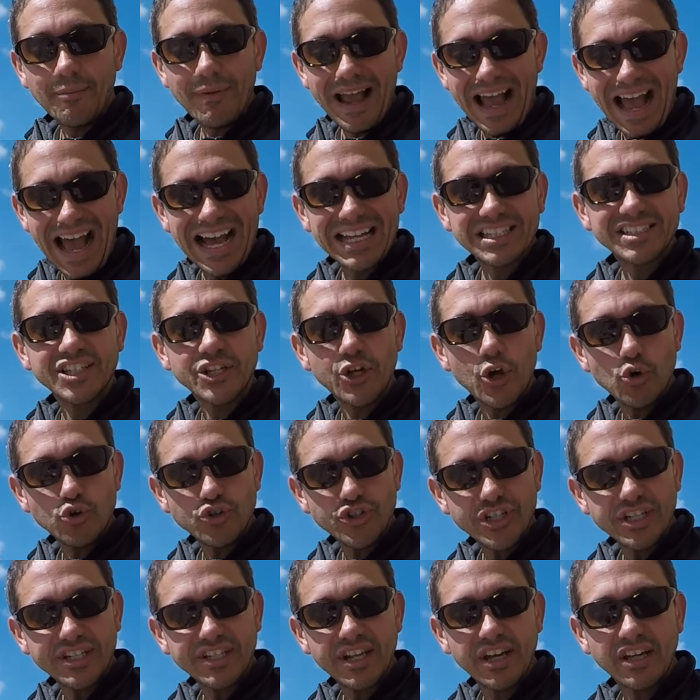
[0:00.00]
As the
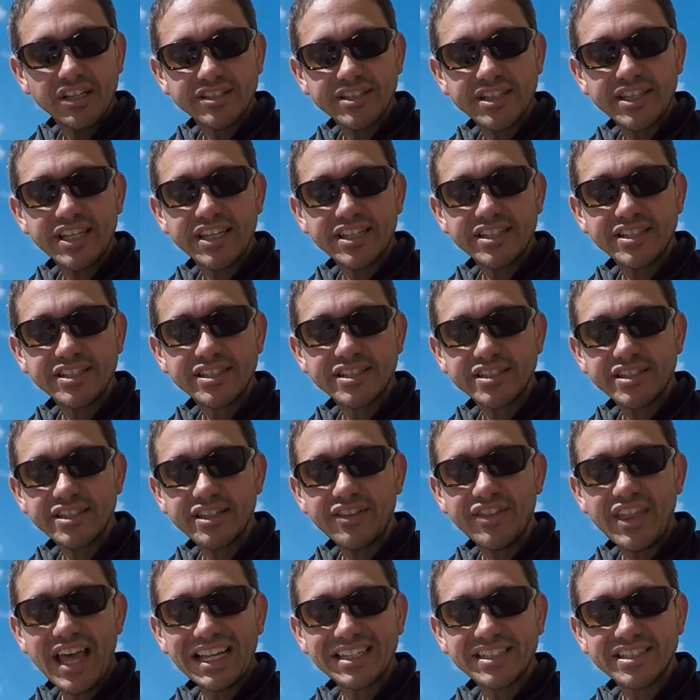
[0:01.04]
ocean does this,
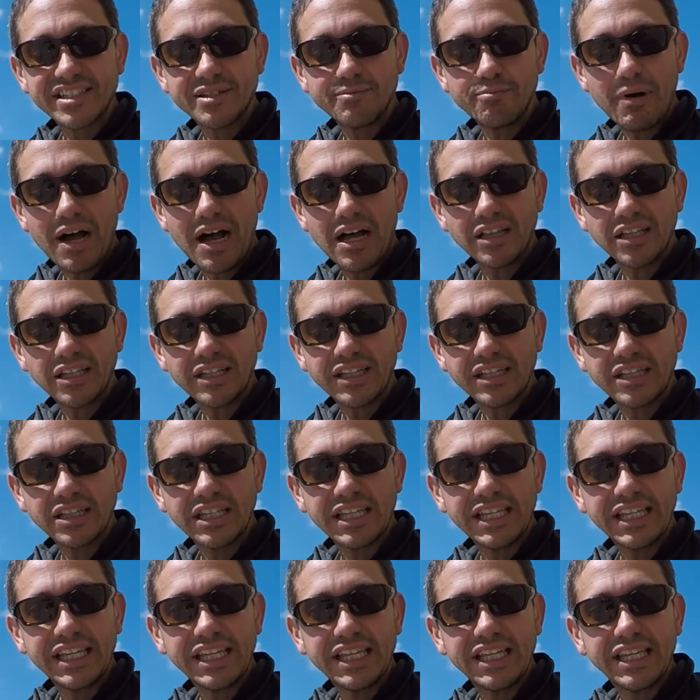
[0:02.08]
that
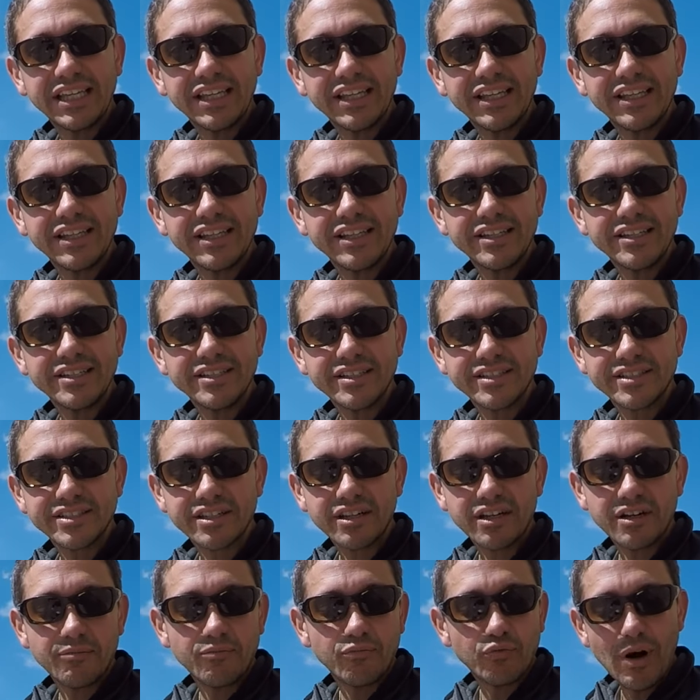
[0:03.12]
symbolically is
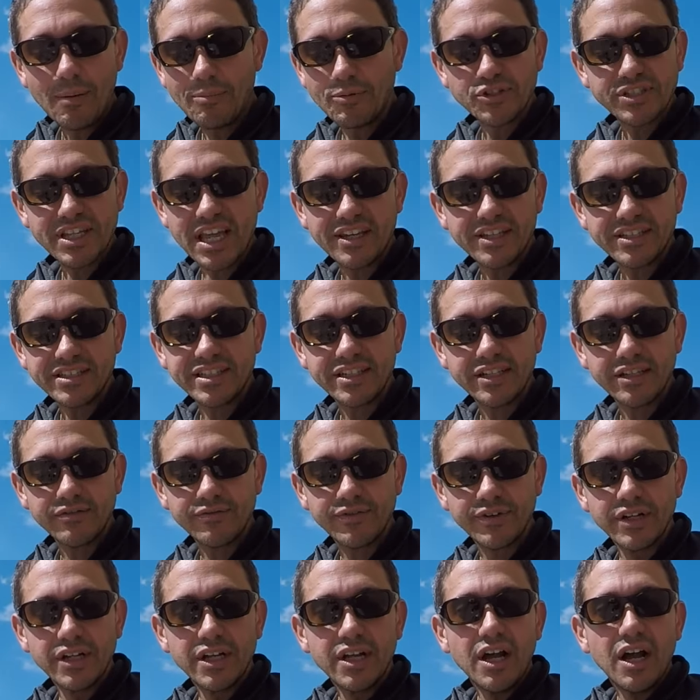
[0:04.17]
representative
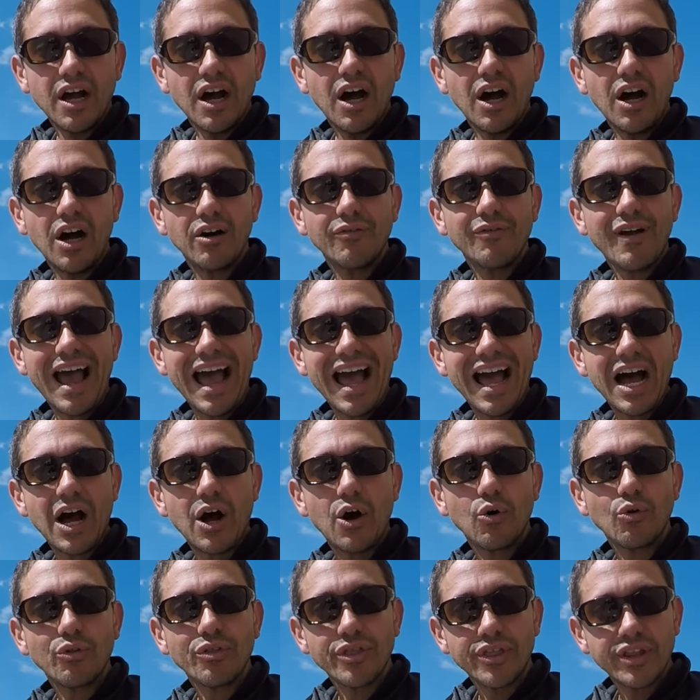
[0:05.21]
of
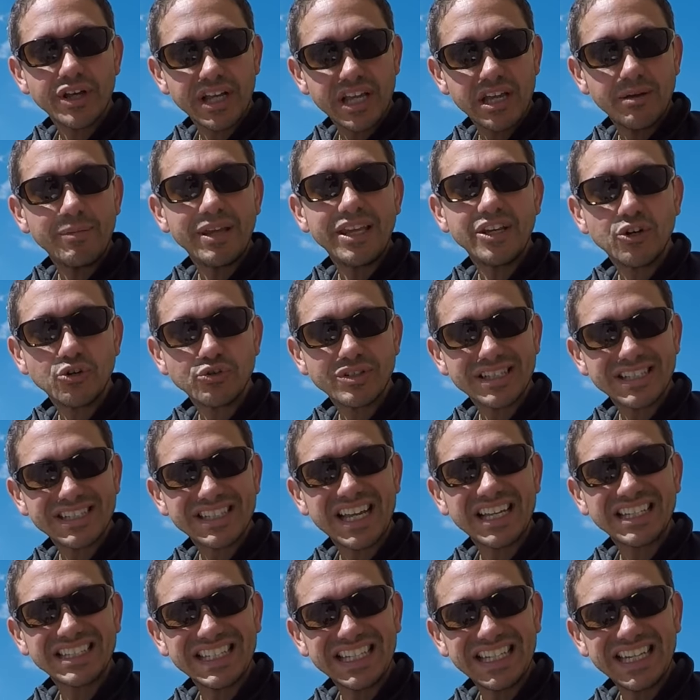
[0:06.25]
how the Camino de
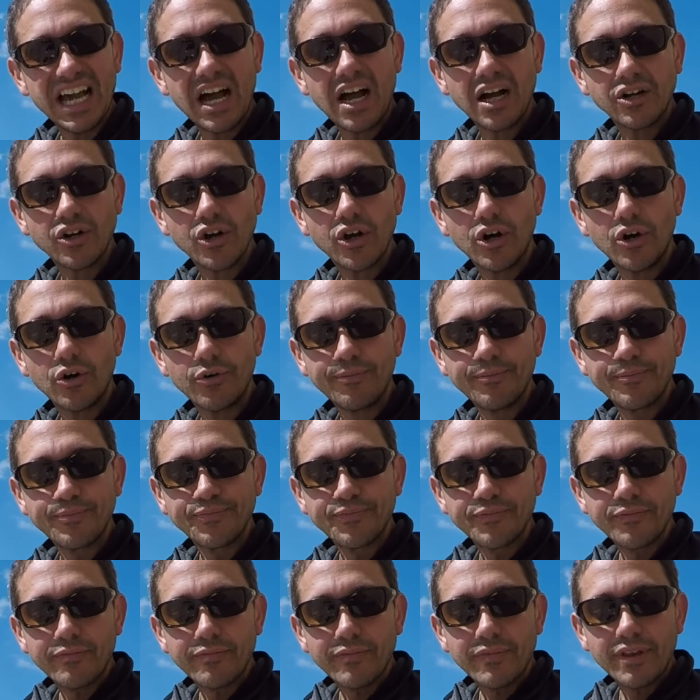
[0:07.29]
Santiago
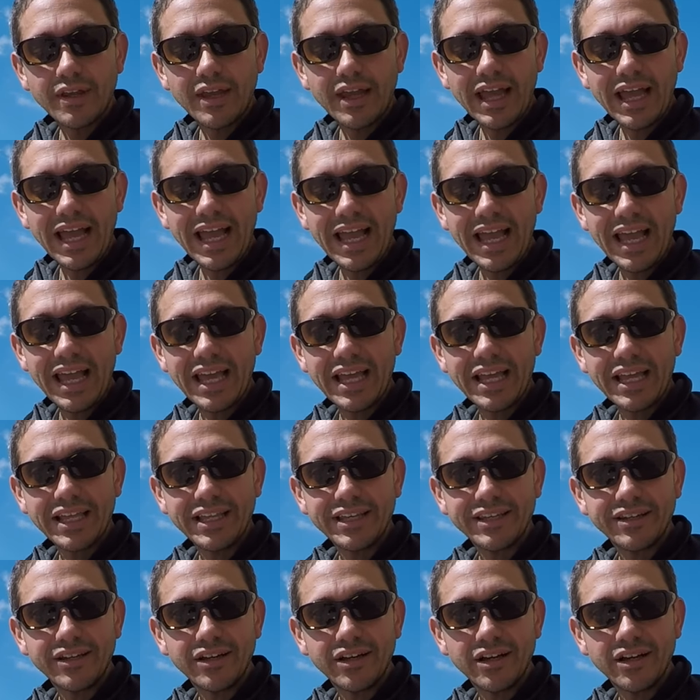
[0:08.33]
and